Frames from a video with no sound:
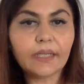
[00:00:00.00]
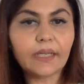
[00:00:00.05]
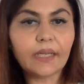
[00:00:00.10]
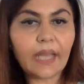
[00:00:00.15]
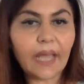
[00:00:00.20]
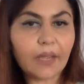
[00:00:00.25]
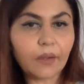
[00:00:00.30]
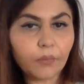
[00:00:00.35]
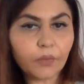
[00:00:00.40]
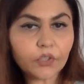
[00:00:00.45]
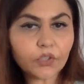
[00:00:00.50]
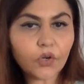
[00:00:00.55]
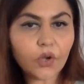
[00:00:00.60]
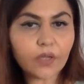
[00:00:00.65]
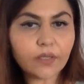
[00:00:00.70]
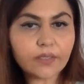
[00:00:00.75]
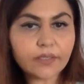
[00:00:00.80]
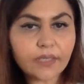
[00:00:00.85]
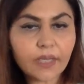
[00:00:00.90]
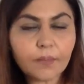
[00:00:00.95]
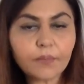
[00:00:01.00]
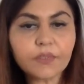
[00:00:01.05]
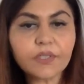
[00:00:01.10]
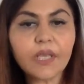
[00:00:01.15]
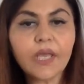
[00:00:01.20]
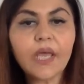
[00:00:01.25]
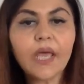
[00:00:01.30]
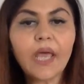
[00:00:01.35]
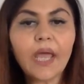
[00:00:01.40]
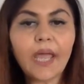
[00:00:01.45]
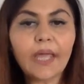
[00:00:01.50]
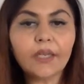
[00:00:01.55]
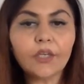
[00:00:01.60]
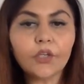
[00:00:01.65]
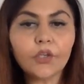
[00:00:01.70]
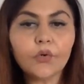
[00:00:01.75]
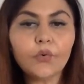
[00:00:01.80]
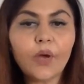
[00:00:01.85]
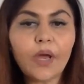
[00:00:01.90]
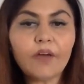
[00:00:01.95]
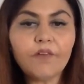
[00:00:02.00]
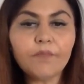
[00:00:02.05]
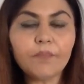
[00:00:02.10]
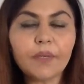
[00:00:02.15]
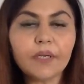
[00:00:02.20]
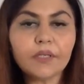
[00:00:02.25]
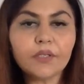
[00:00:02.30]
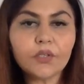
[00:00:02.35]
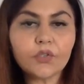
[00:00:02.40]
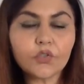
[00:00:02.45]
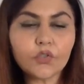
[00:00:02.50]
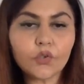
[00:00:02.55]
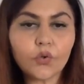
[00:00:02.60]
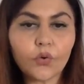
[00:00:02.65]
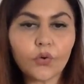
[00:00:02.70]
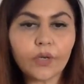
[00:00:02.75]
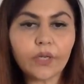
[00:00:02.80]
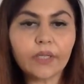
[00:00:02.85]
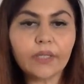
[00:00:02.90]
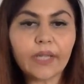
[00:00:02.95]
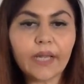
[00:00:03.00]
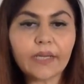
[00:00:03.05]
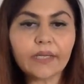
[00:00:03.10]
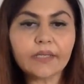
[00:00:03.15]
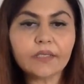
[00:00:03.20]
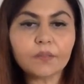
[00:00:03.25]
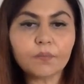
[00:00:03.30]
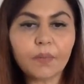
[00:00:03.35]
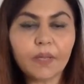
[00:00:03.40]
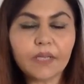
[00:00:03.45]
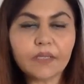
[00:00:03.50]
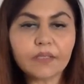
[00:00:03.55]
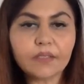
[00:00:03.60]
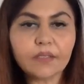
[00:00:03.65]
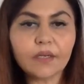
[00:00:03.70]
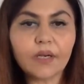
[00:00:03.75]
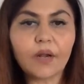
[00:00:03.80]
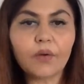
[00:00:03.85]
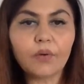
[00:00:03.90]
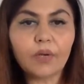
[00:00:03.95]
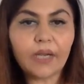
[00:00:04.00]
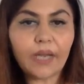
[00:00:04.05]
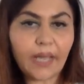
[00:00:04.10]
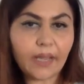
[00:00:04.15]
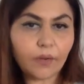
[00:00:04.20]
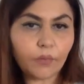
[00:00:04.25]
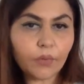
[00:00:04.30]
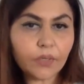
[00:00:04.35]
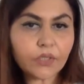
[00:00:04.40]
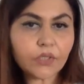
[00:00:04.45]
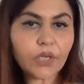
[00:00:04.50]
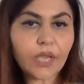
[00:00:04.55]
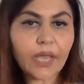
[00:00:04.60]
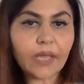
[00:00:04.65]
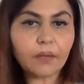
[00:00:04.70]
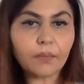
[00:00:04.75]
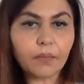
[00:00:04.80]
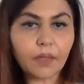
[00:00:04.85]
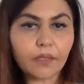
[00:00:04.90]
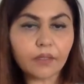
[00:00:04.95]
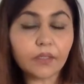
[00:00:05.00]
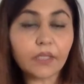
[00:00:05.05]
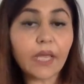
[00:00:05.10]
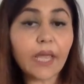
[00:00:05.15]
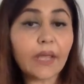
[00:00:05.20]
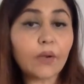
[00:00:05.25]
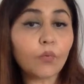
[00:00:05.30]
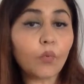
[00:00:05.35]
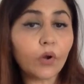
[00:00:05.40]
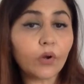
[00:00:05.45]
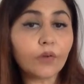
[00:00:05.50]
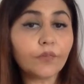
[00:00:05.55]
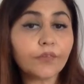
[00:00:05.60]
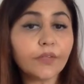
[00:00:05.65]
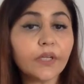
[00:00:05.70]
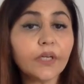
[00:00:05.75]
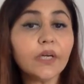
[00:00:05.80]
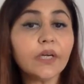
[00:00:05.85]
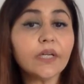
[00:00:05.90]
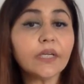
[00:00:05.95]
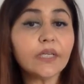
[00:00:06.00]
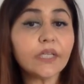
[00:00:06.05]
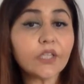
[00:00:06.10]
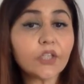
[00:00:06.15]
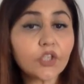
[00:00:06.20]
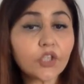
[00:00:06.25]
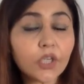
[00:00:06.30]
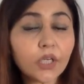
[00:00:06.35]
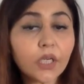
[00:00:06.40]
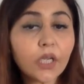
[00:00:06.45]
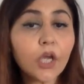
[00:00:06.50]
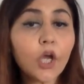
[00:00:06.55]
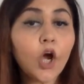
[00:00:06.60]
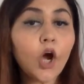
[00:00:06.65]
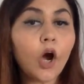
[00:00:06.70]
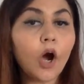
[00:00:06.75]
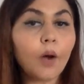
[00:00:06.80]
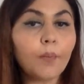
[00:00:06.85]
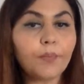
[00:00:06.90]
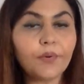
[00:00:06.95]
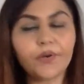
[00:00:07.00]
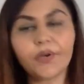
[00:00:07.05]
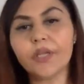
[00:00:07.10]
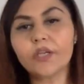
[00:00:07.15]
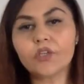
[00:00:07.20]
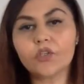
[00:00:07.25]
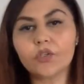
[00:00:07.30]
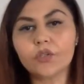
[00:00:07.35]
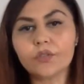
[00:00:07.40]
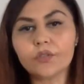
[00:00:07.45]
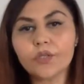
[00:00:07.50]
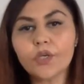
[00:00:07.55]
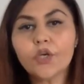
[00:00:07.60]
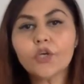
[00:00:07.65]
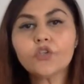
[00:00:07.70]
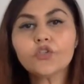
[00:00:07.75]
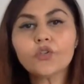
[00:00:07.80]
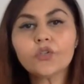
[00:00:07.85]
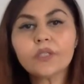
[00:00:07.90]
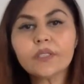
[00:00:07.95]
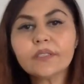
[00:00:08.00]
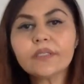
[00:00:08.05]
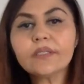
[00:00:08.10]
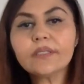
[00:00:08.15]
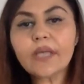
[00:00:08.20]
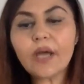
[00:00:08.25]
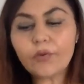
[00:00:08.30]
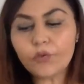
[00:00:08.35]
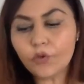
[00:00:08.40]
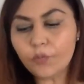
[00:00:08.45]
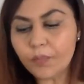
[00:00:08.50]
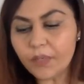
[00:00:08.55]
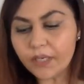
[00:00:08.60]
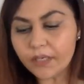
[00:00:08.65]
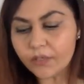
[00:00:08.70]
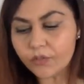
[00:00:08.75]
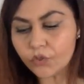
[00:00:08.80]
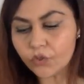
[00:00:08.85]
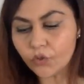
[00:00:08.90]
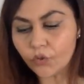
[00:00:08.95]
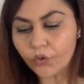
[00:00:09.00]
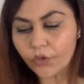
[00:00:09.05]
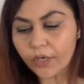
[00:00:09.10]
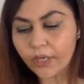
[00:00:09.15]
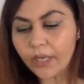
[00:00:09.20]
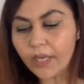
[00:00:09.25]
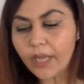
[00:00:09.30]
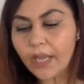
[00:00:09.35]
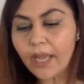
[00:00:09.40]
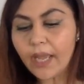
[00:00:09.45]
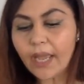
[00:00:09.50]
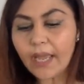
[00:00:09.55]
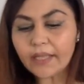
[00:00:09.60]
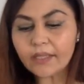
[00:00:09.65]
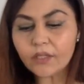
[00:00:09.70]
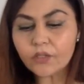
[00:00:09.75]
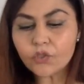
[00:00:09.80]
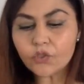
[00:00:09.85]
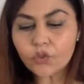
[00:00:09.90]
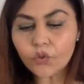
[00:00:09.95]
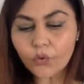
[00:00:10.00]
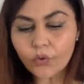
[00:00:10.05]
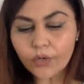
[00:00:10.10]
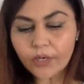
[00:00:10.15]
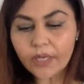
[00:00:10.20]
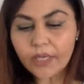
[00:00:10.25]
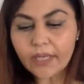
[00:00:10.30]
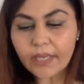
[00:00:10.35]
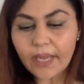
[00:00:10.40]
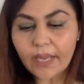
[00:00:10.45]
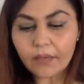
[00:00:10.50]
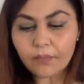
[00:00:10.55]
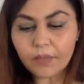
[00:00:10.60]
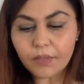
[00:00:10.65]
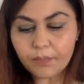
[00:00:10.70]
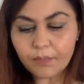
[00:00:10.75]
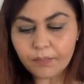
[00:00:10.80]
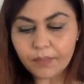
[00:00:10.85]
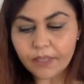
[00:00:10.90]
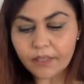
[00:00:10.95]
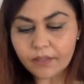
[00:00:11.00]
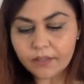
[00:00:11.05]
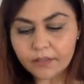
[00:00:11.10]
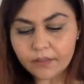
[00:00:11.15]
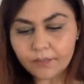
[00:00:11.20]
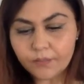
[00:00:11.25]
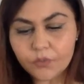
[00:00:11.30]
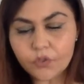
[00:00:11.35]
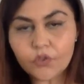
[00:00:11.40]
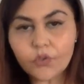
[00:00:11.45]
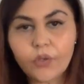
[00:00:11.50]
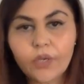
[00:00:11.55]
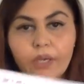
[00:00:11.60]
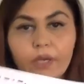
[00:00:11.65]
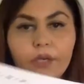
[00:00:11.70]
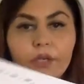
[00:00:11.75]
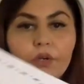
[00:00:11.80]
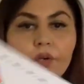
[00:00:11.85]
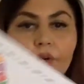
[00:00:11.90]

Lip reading: language concepts, and you have built a story that is based around language and one of the addition operations. So this is how you build a story, and the story can be built. So here you